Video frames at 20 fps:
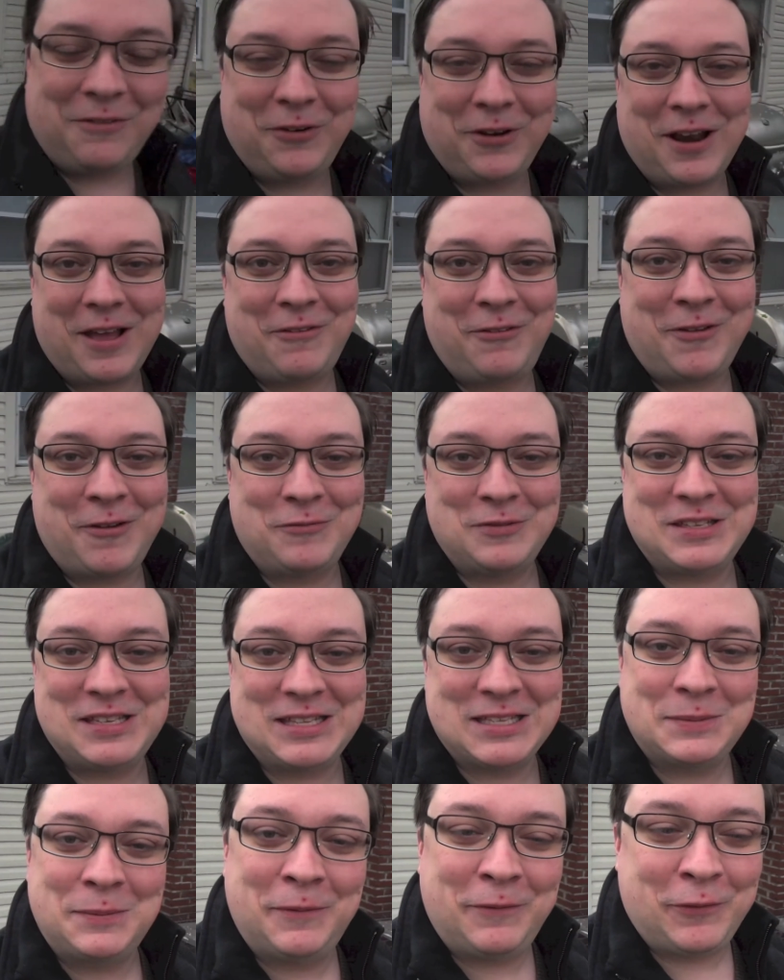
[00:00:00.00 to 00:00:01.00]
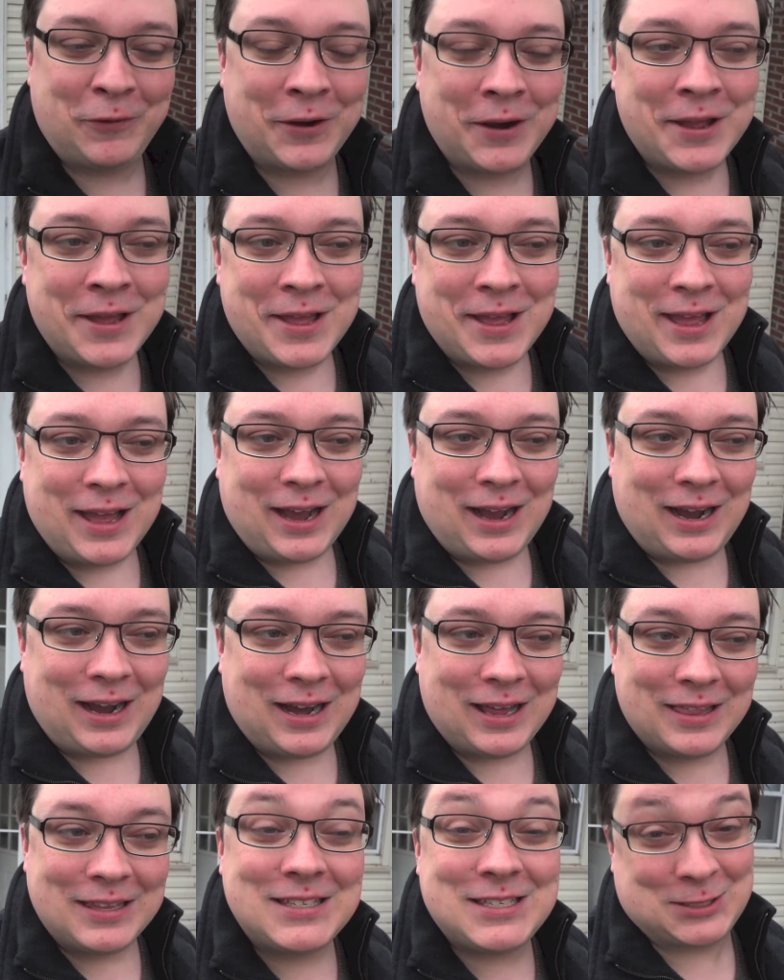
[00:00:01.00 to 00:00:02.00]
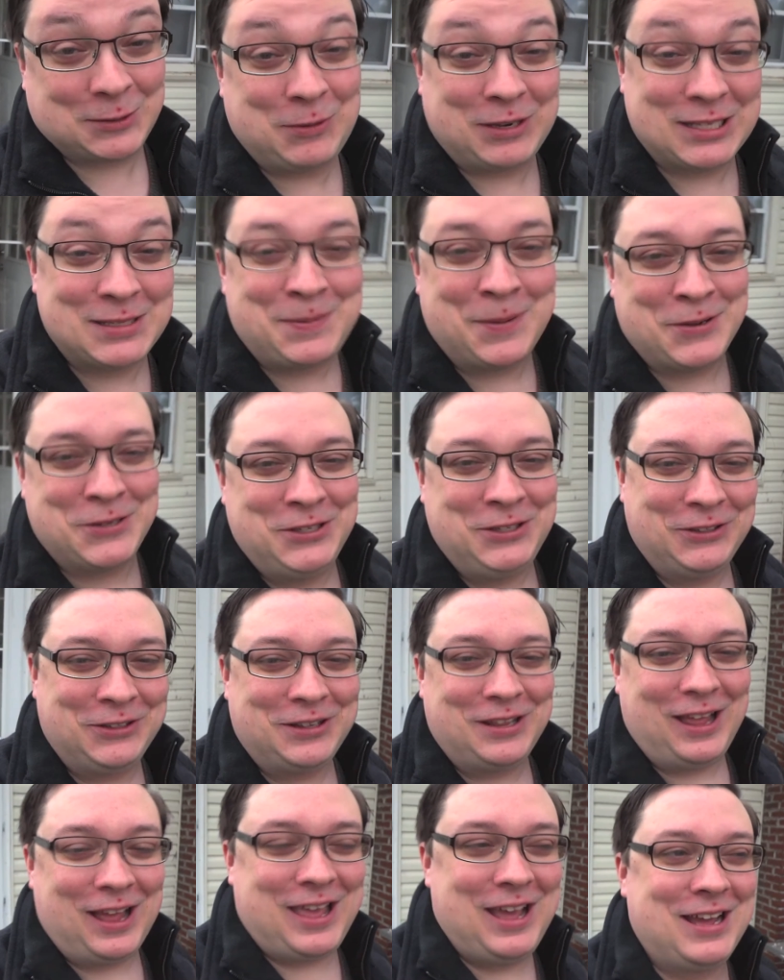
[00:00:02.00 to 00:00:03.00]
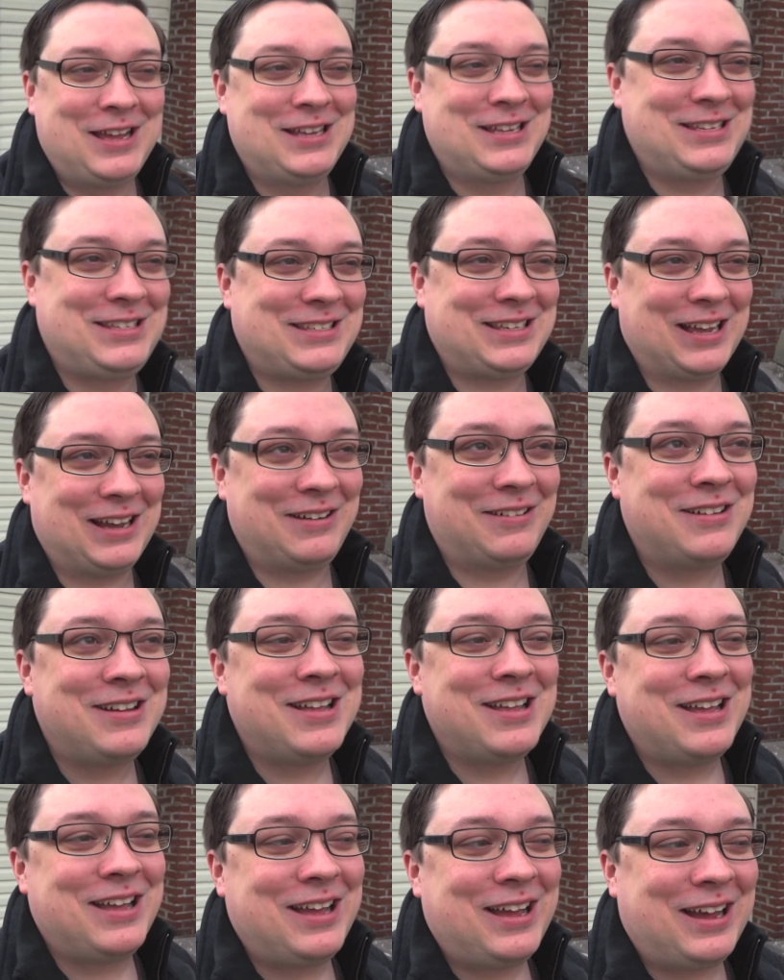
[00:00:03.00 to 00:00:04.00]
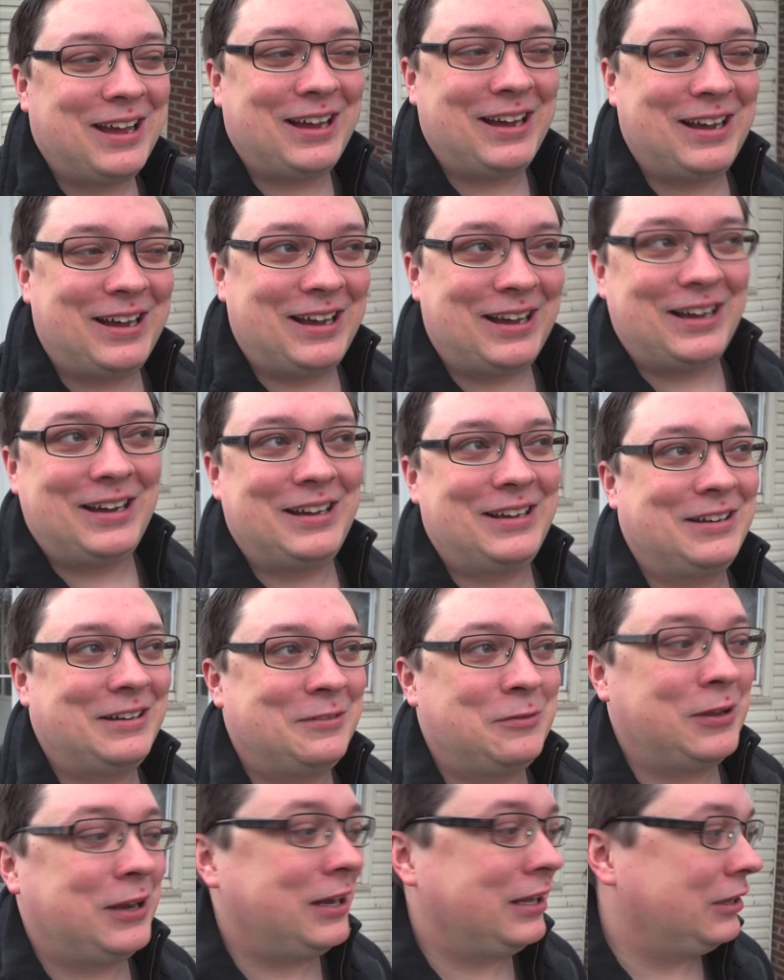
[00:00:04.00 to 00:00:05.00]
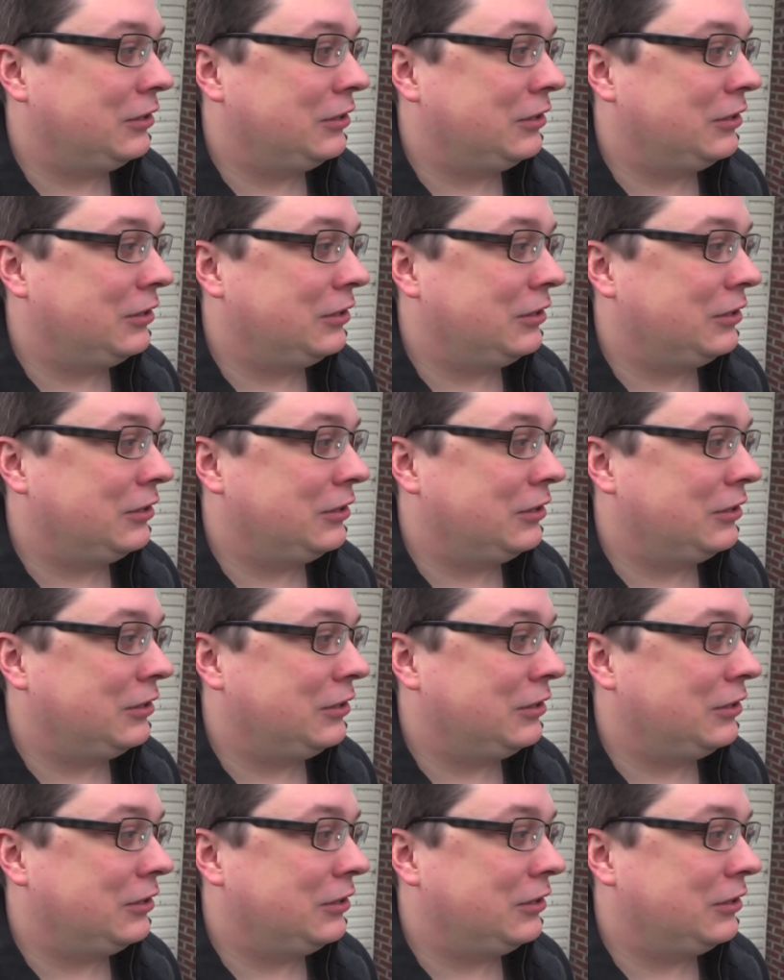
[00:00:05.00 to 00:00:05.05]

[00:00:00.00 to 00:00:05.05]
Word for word: you haven't seen this before, this is what it's supposed to look like. So we didn't